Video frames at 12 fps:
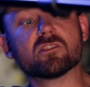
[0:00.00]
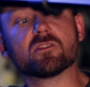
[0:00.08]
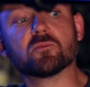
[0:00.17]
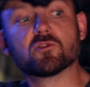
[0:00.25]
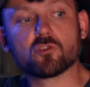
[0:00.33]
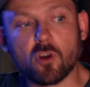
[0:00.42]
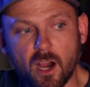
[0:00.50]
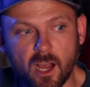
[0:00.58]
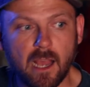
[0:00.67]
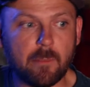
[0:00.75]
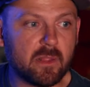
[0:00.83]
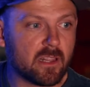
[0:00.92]
to
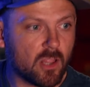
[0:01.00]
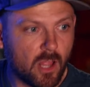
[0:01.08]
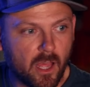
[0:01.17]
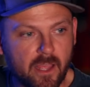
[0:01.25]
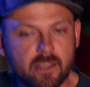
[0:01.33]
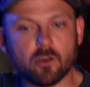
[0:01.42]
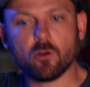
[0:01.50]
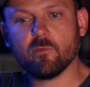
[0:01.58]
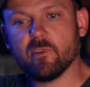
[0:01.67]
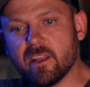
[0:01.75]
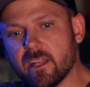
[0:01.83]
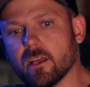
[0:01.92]
subscribe and like our
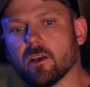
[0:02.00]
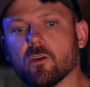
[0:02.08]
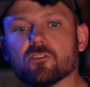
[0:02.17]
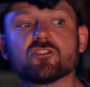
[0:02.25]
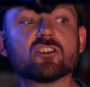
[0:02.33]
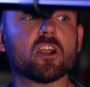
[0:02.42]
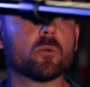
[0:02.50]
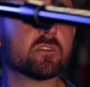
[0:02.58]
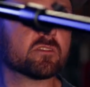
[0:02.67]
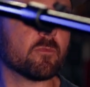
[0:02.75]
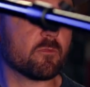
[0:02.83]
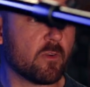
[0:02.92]
videos, share
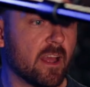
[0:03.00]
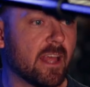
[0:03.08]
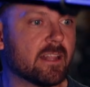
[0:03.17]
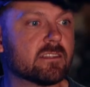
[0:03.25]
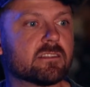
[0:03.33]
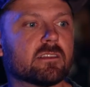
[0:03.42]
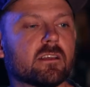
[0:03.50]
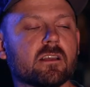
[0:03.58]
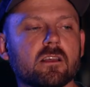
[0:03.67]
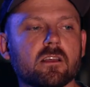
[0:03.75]
with some friends.